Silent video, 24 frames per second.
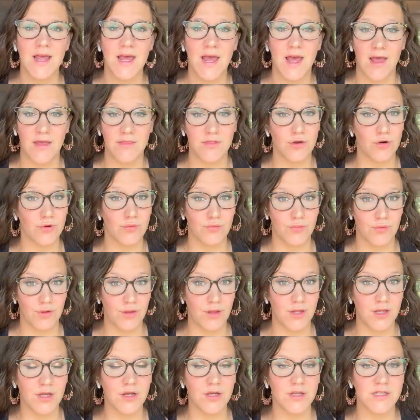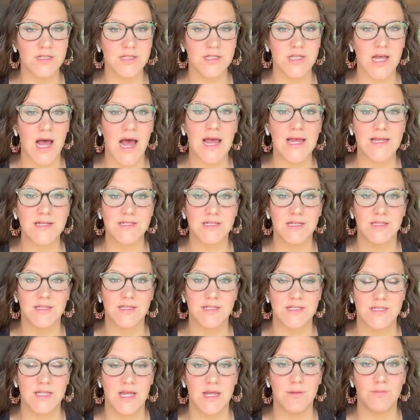and they're really good size at the
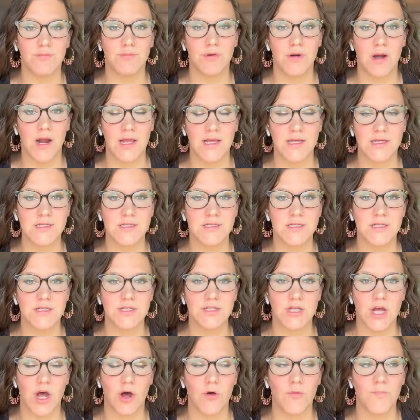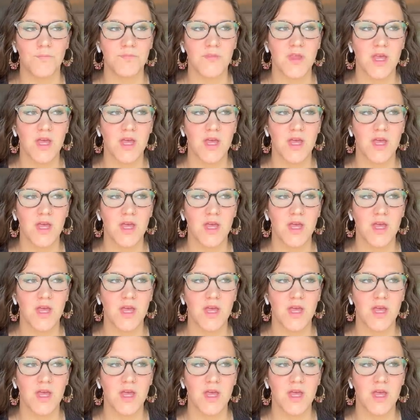same price, so